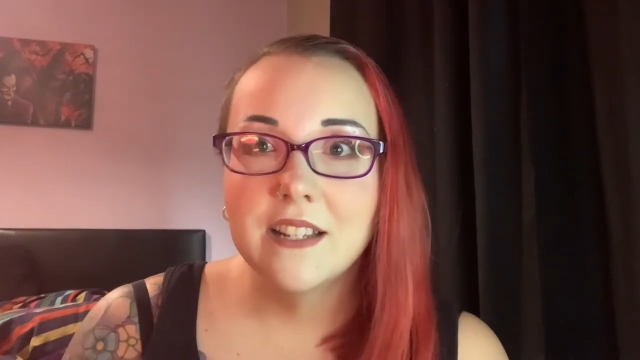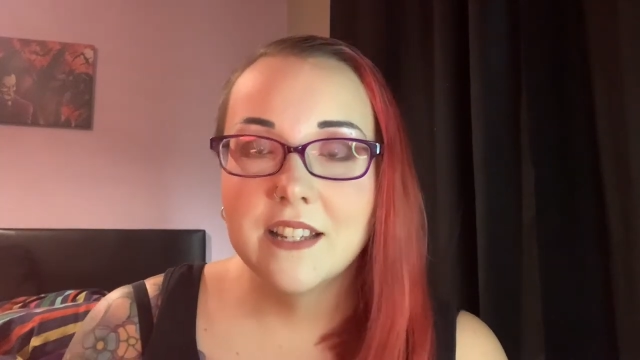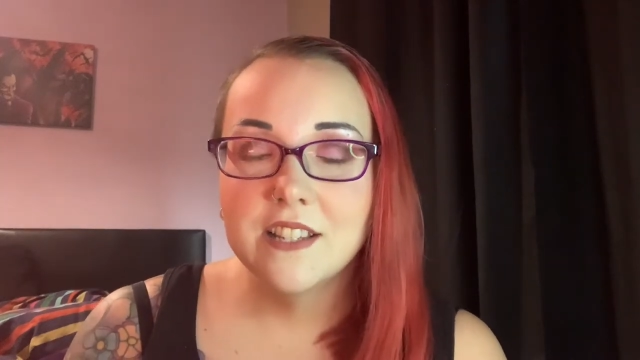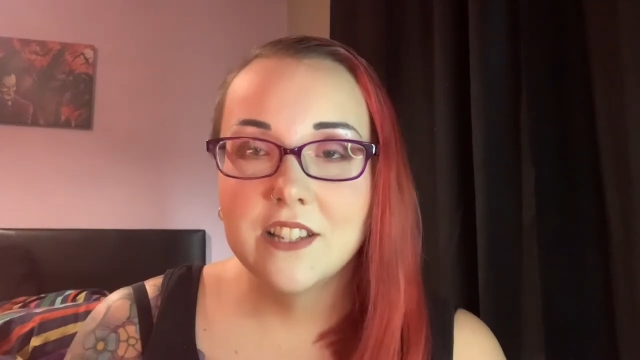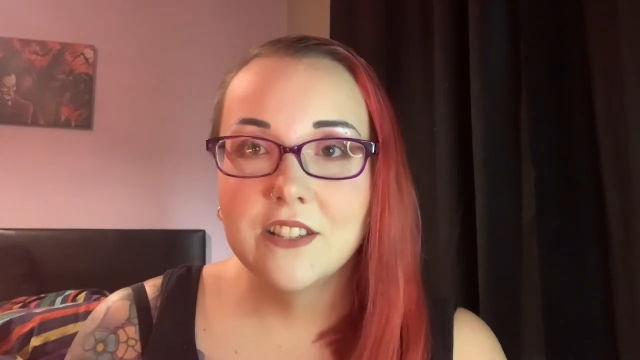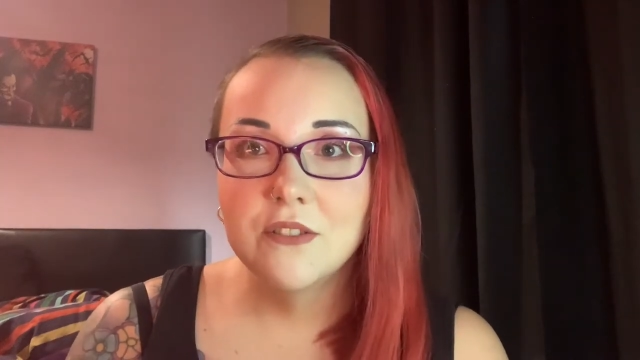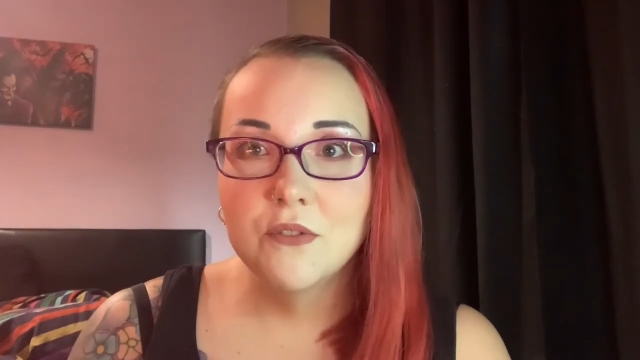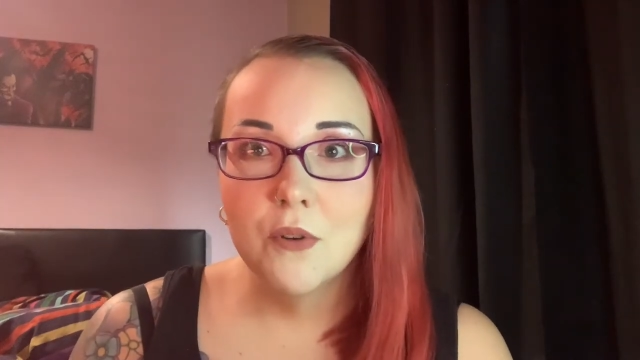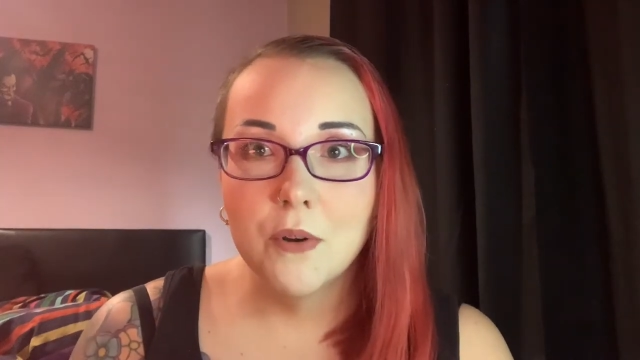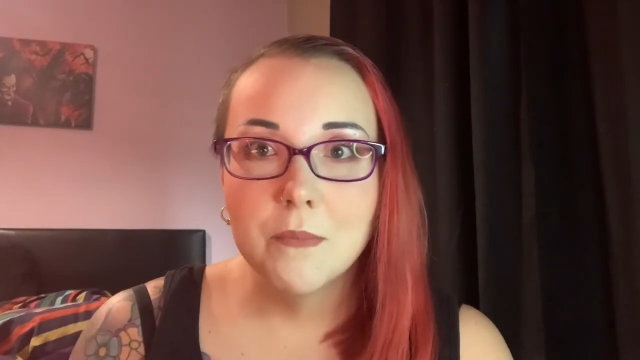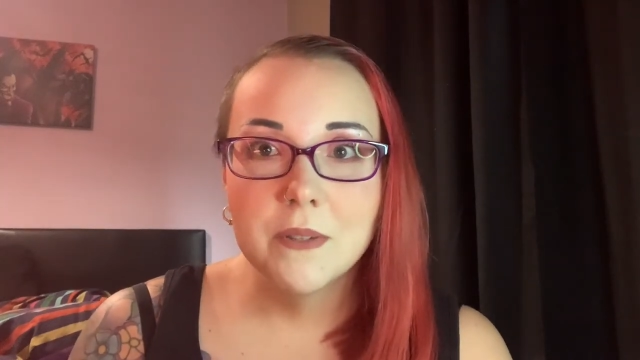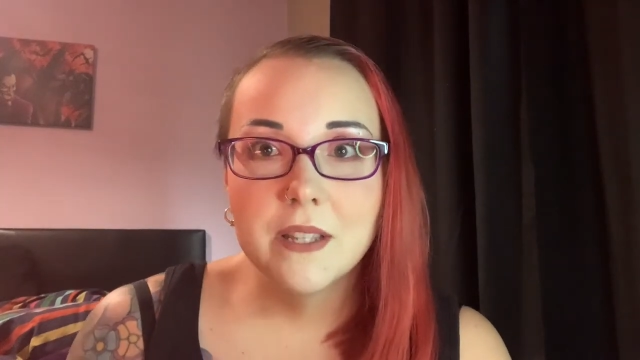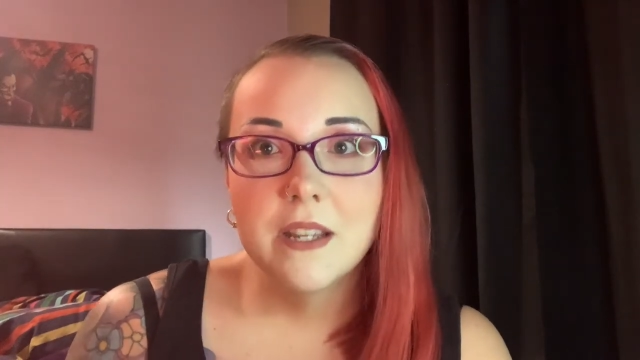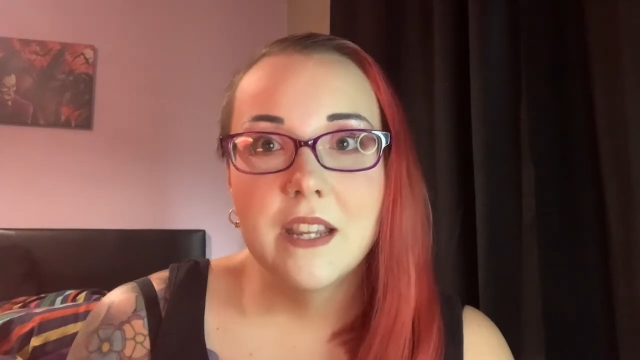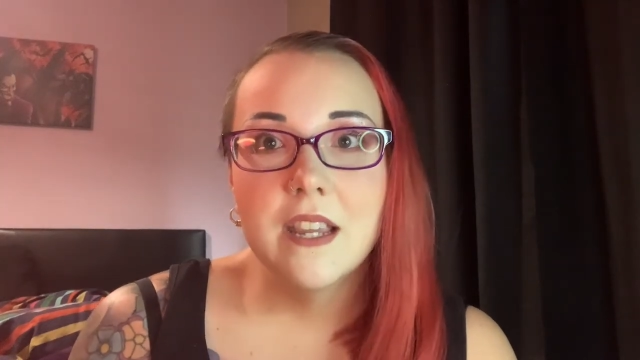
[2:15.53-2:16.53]
It's
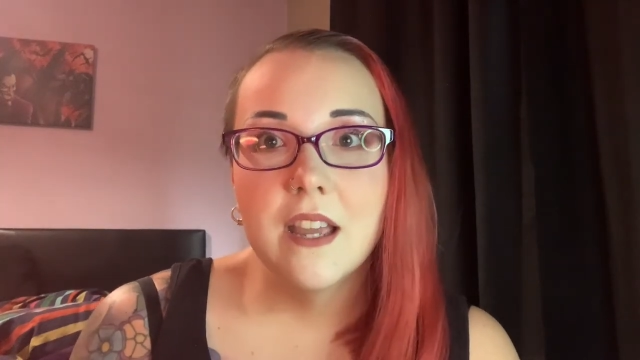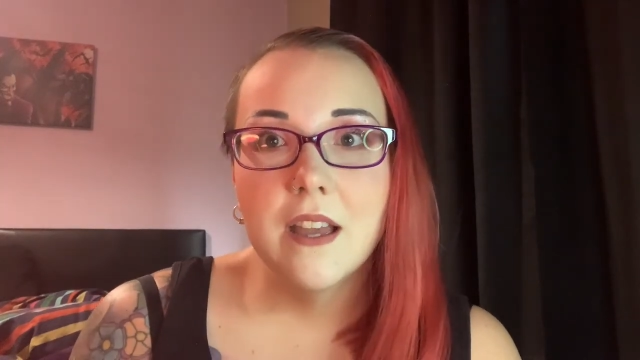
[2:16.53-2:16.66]
normally